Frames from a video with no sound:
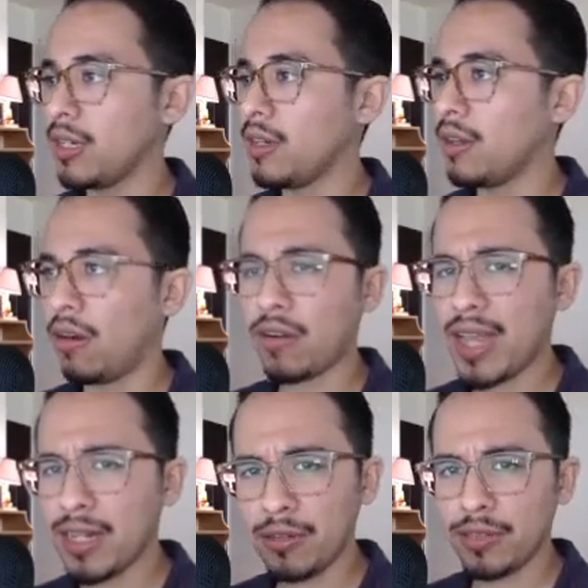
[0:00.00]
all
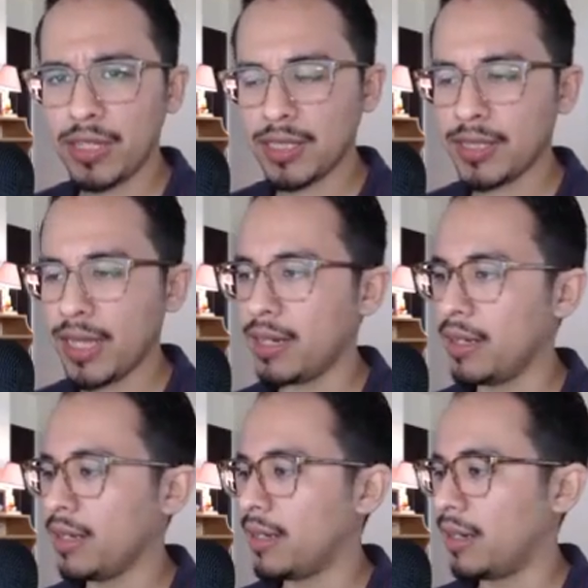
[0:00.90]
kind of little things like that.
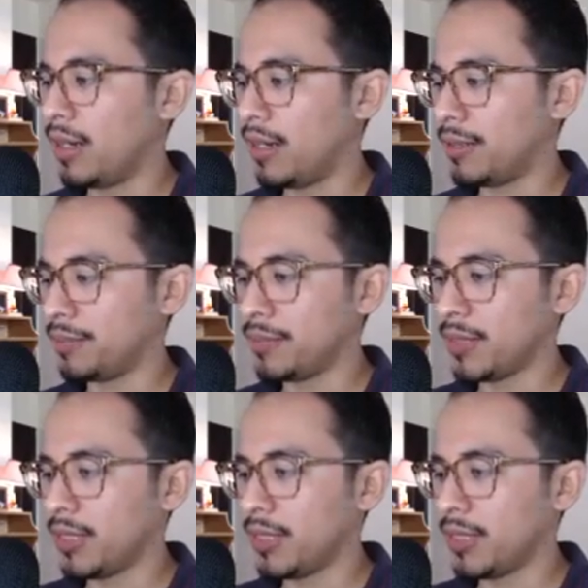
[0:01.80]
Um,